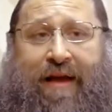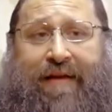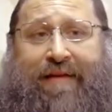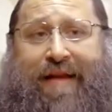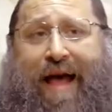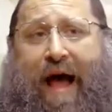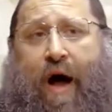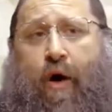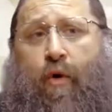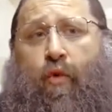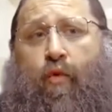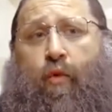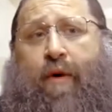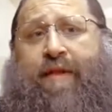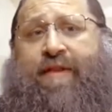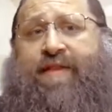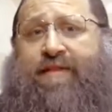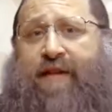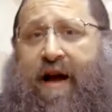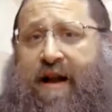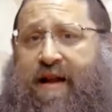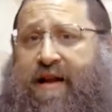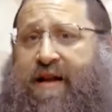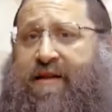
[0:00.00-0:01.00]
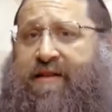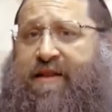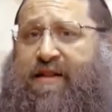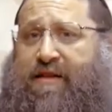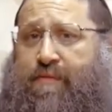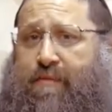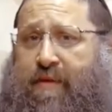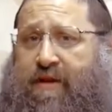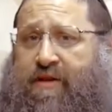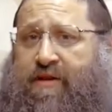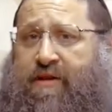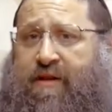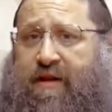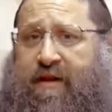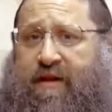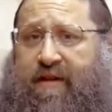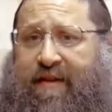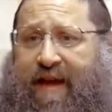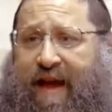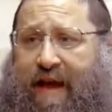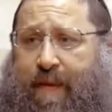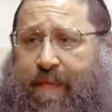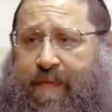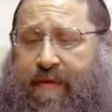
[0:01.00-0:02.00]
Now, when studying this Mishnah in
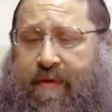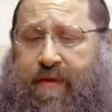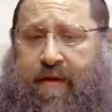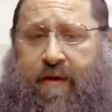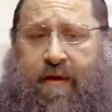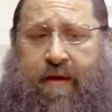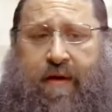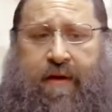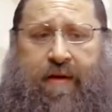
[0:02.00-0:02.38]
depth,